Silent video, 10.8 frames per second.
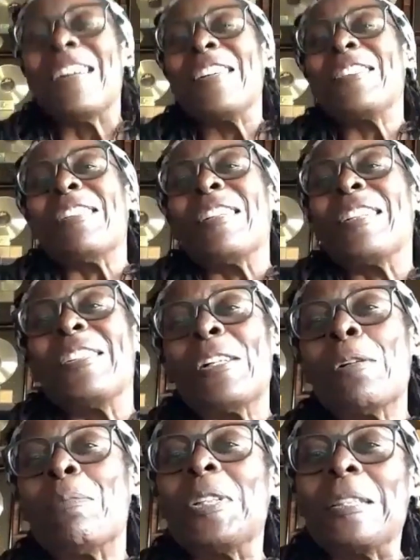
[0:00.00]
And that, you
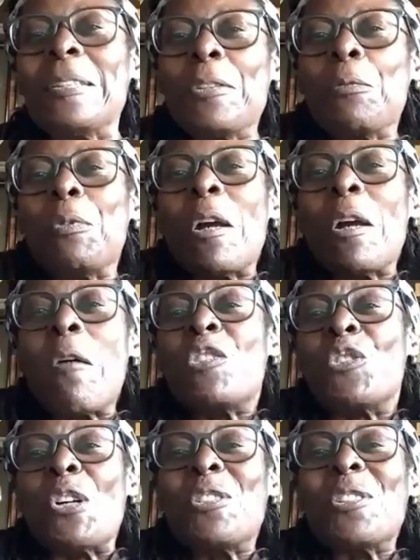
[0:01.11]
know, but we always
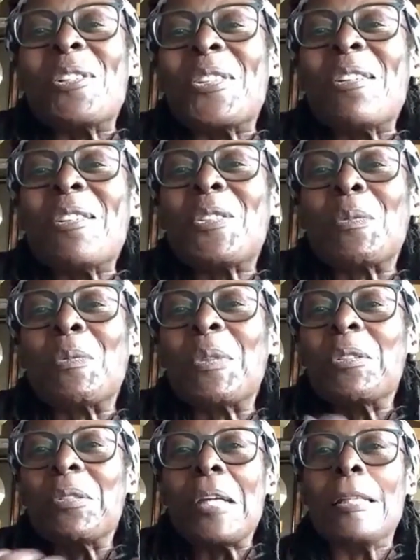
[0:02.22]
judge ourselves when we're
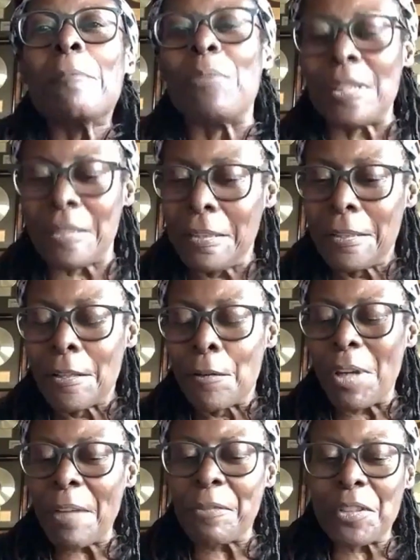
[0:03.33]
creating, but
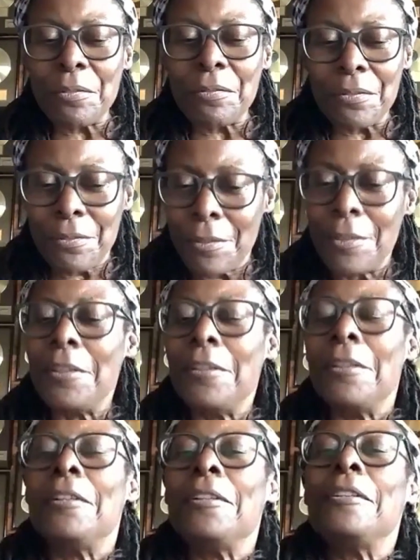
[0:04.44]
we have to
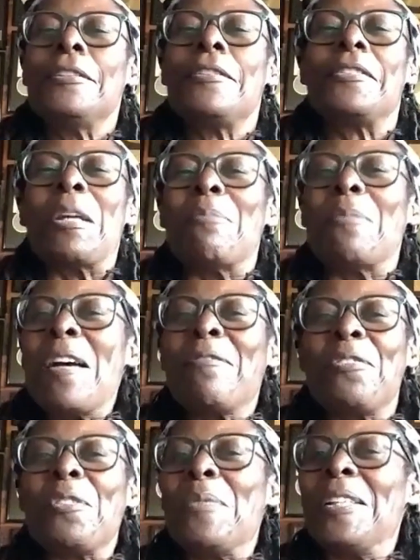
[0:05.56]
step back
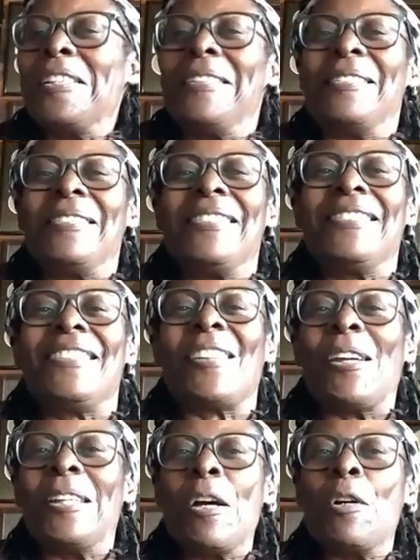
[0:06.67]
for a minute and
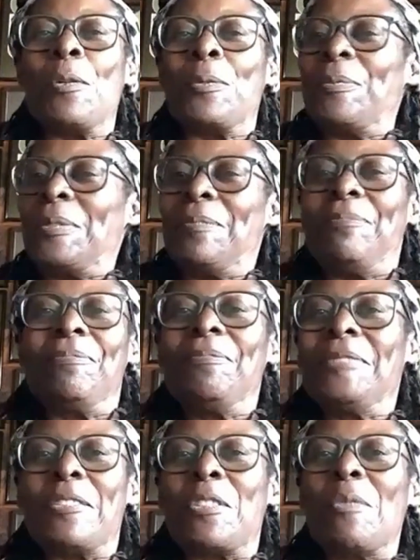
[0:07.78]
check it out. And
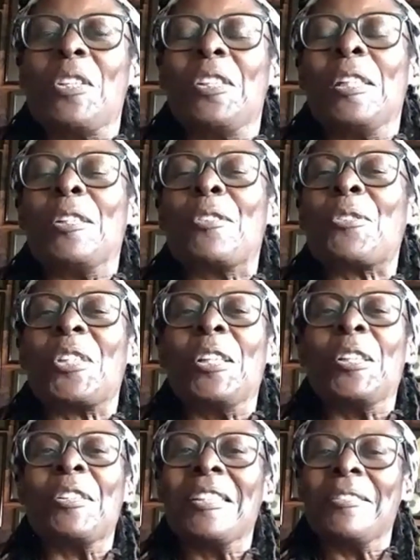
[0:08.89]
let some other ears
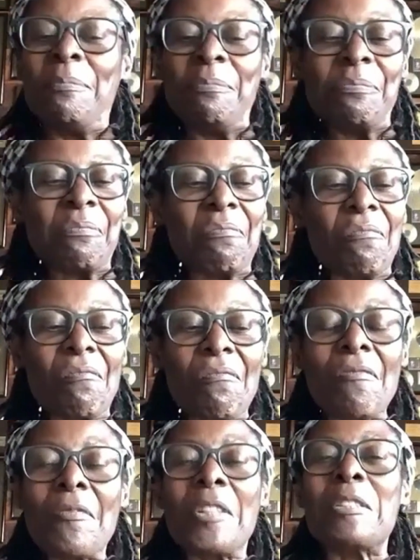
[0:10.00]
hear it.
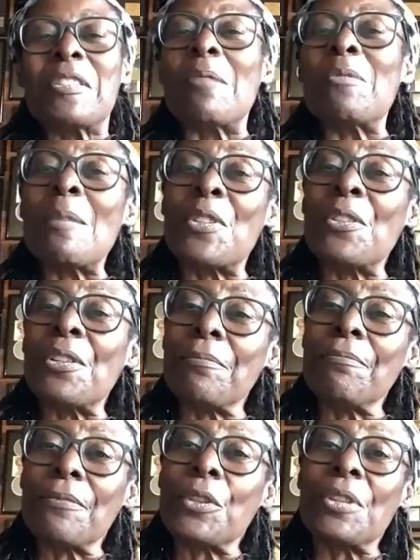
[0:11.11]
Sometimes they're
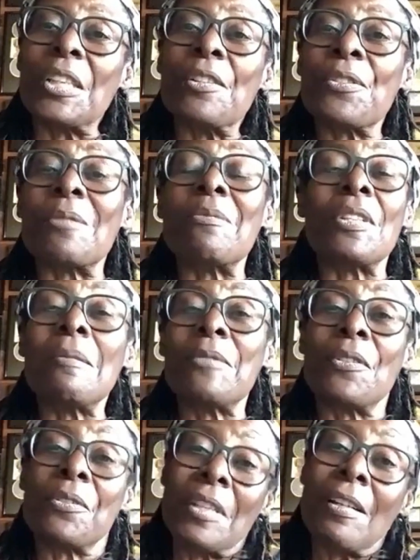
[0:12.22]
good ears, sometimes
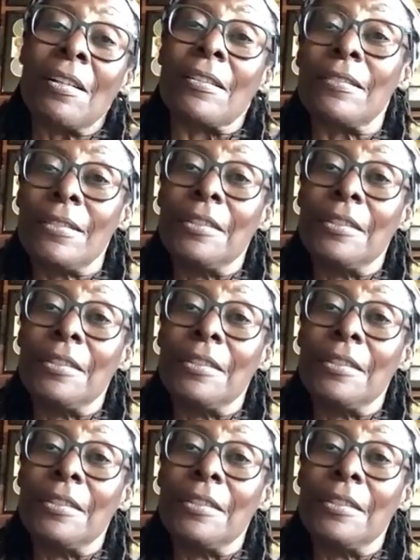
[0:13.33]
they're not.